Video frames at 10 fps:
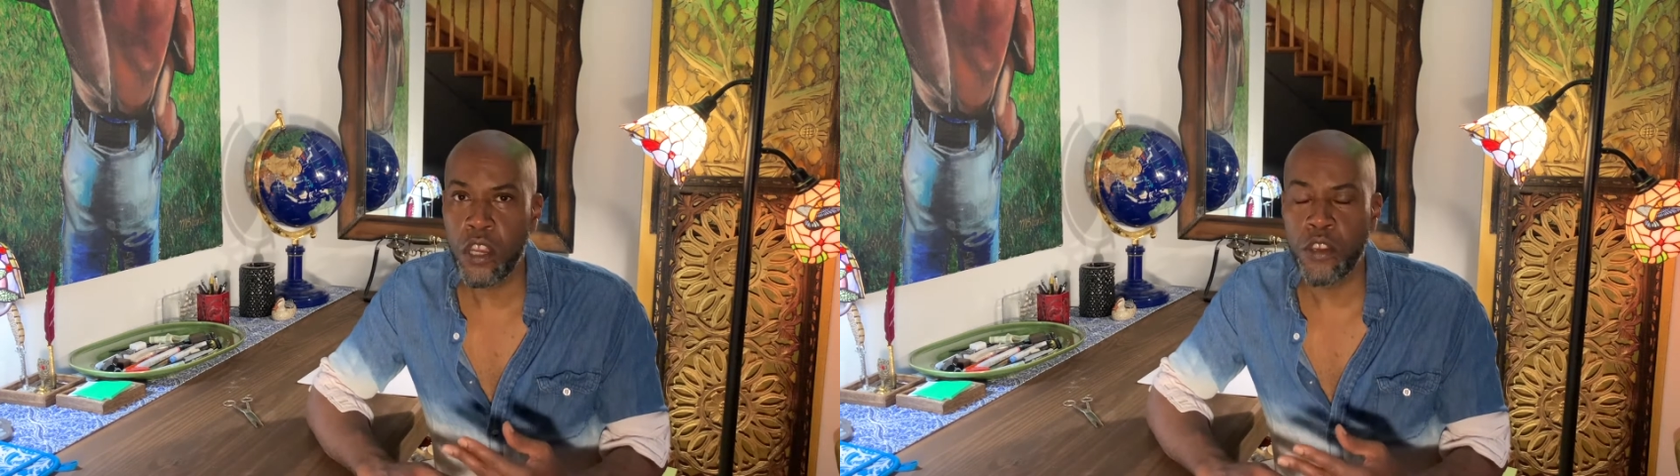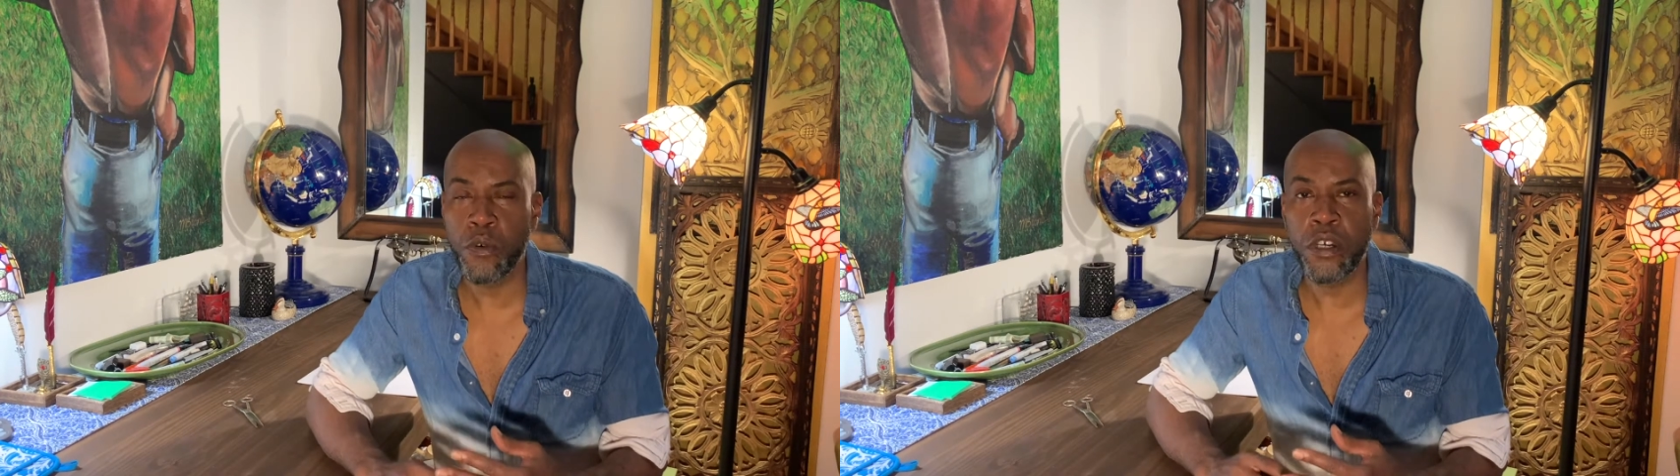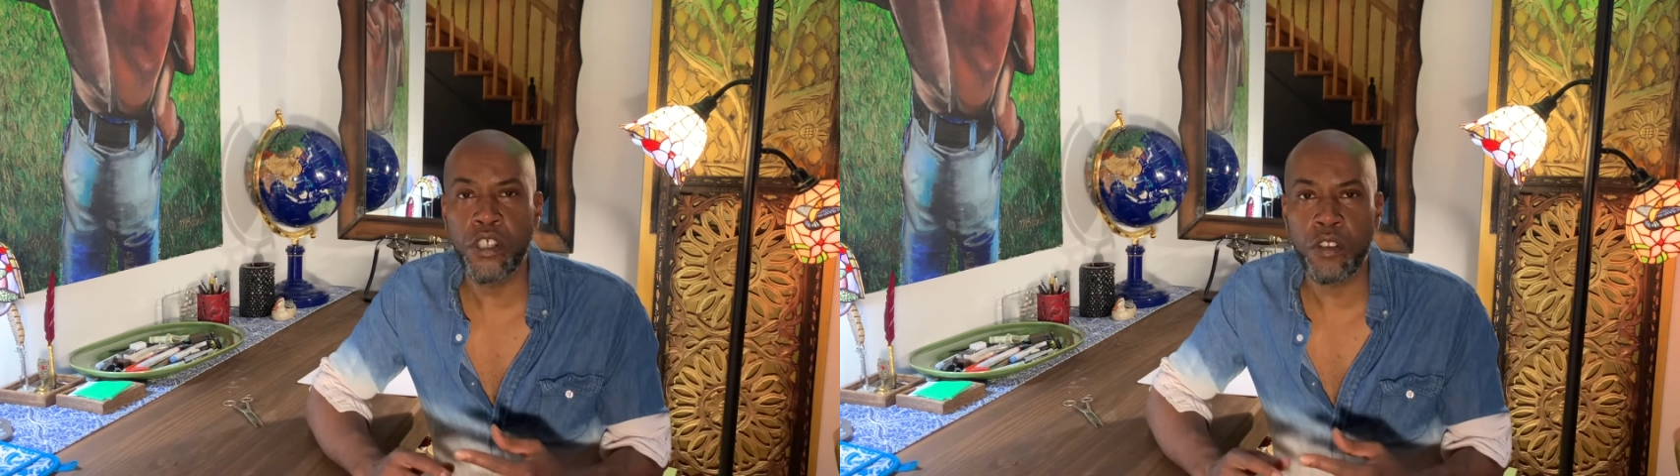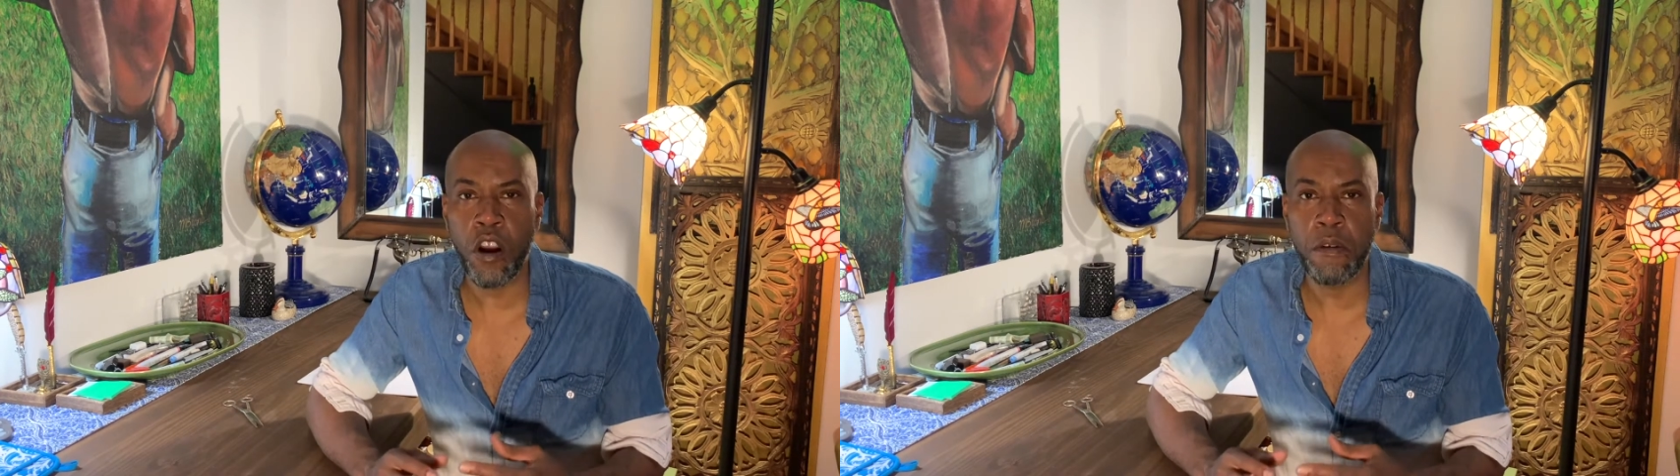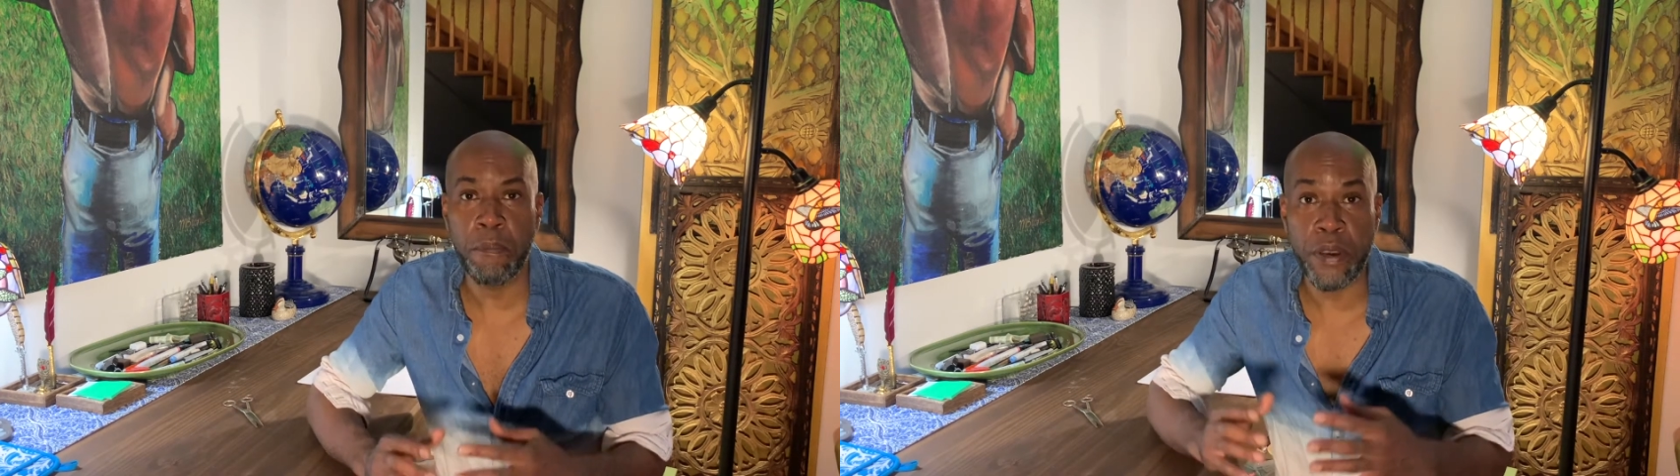You can
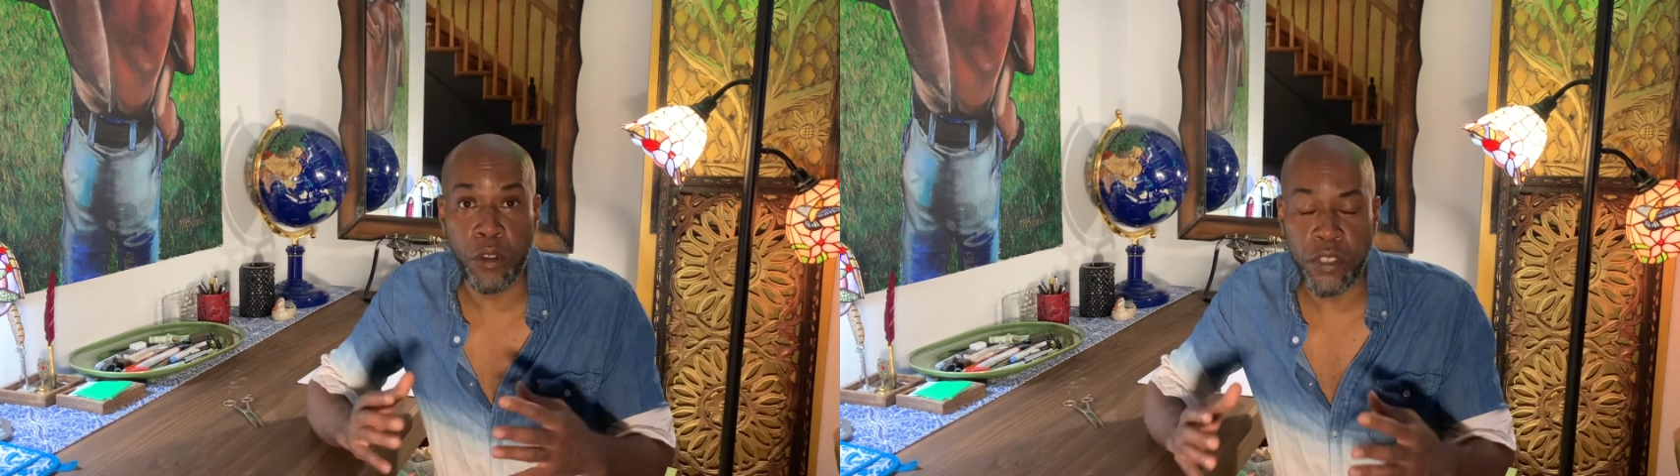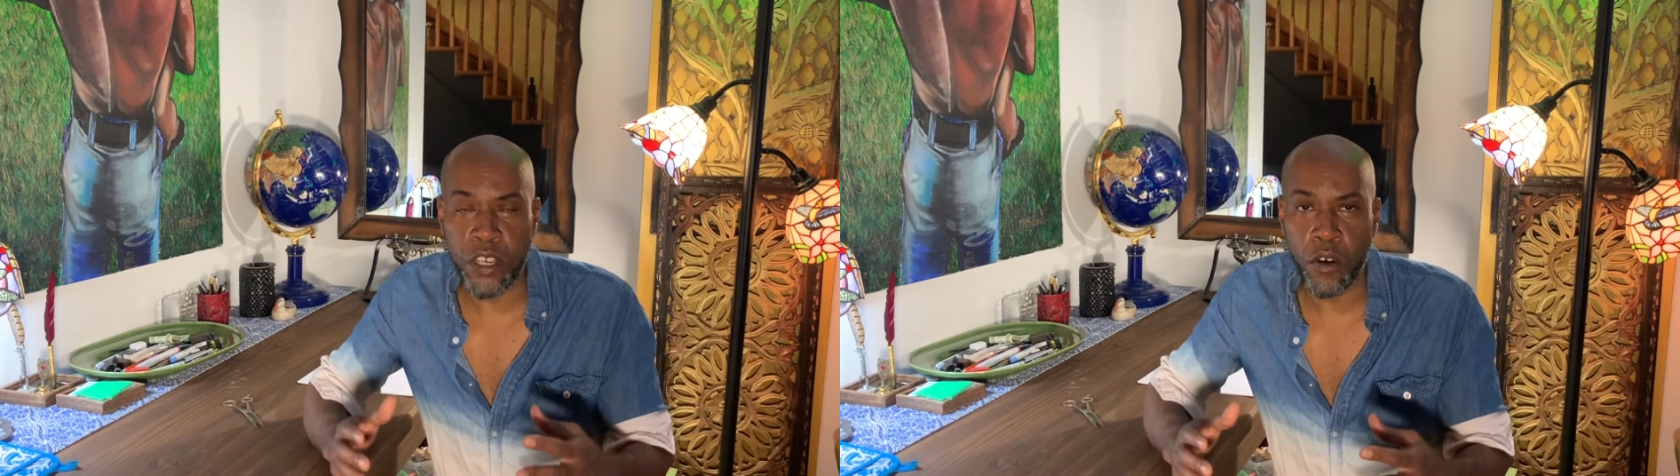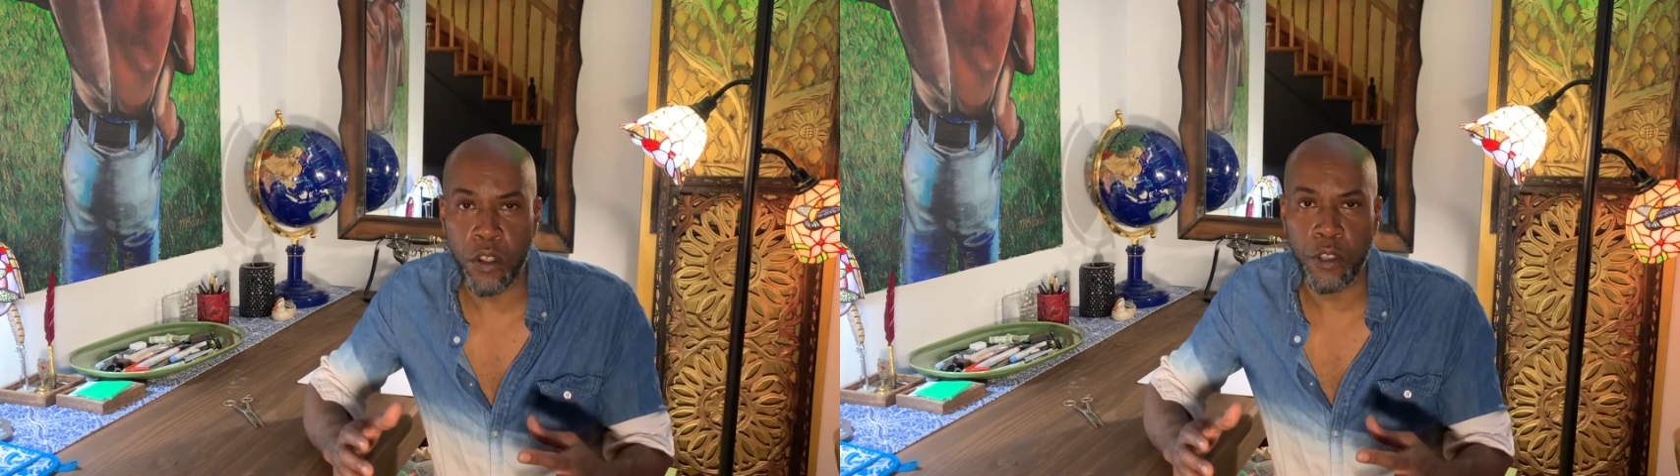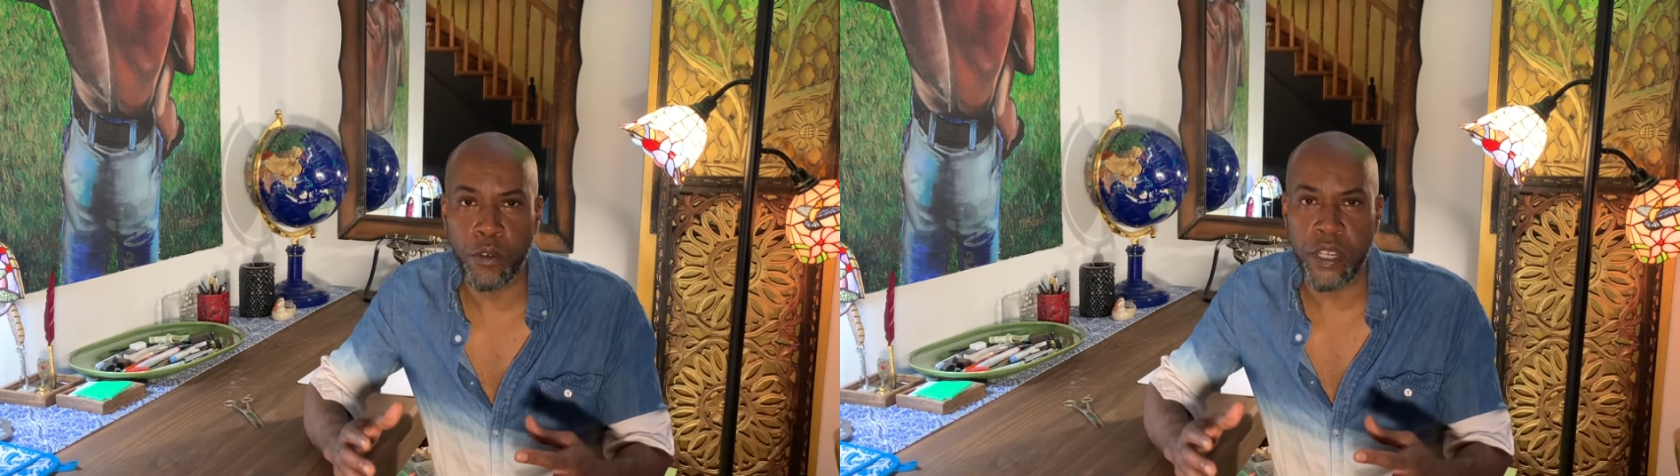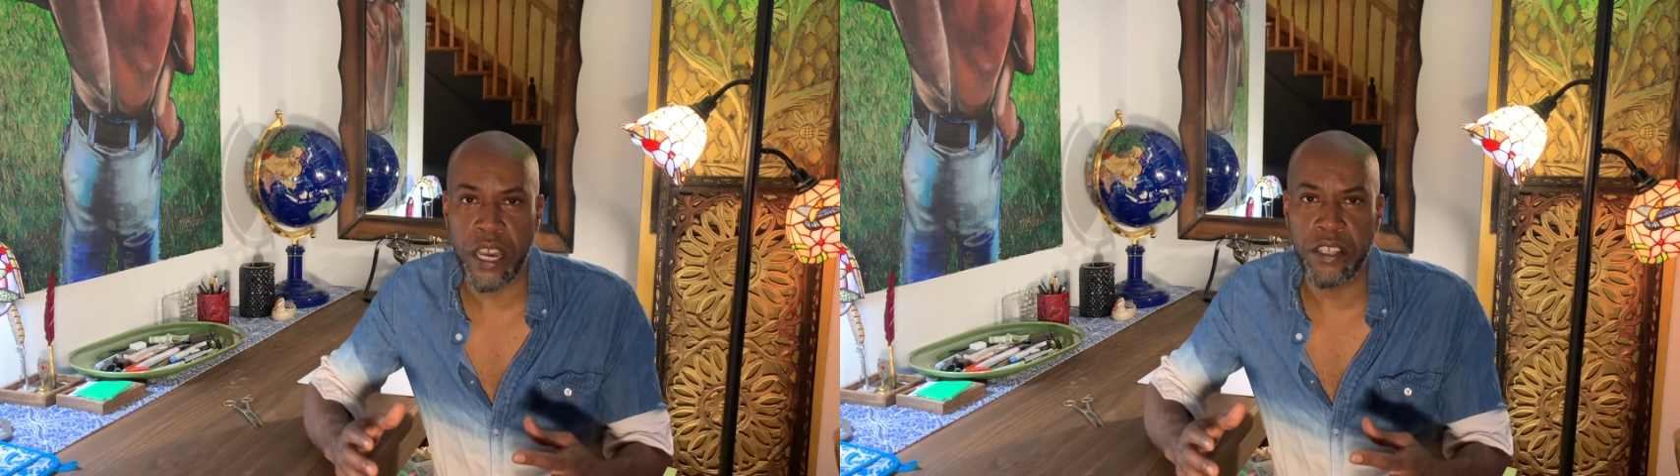start building on
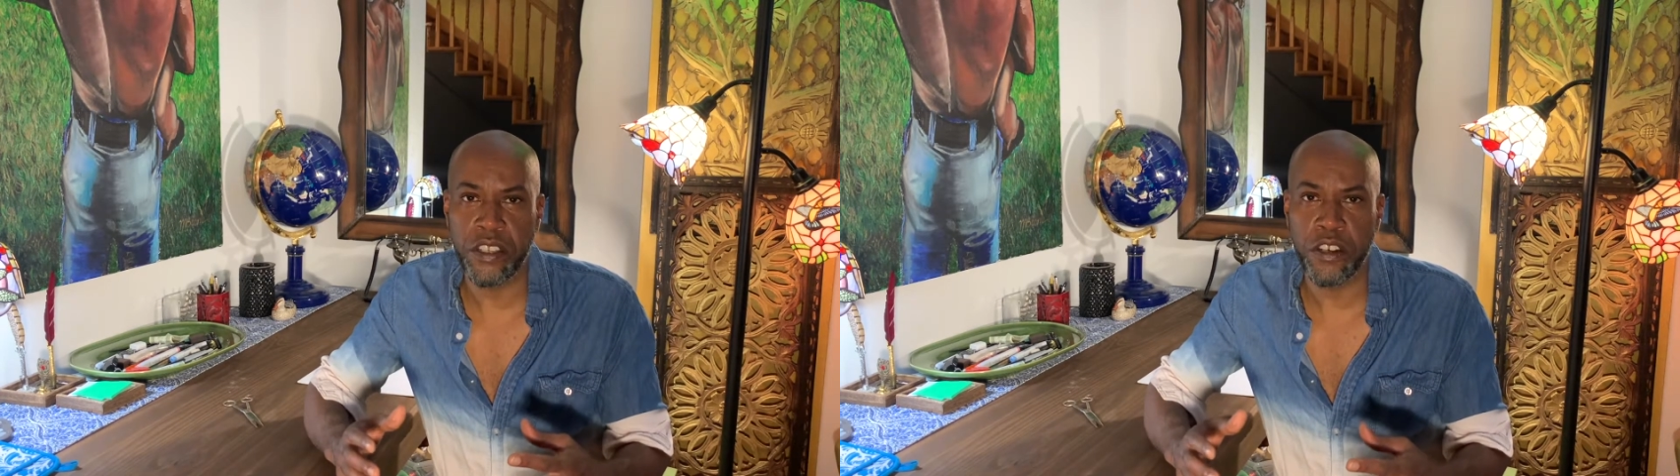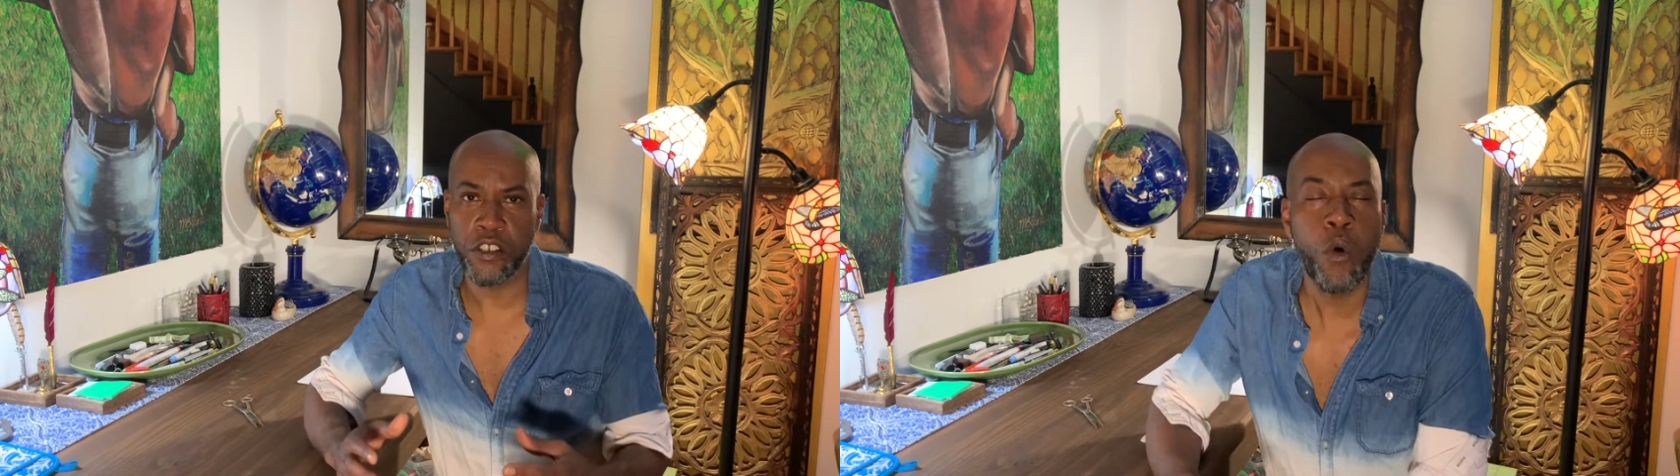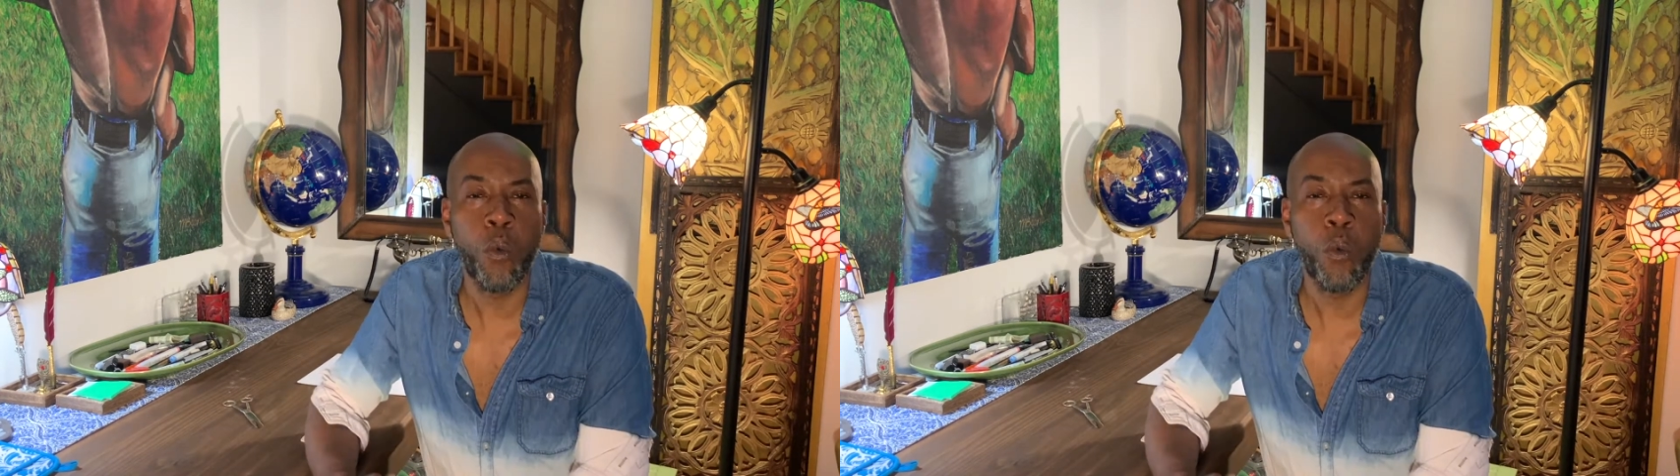those ideas.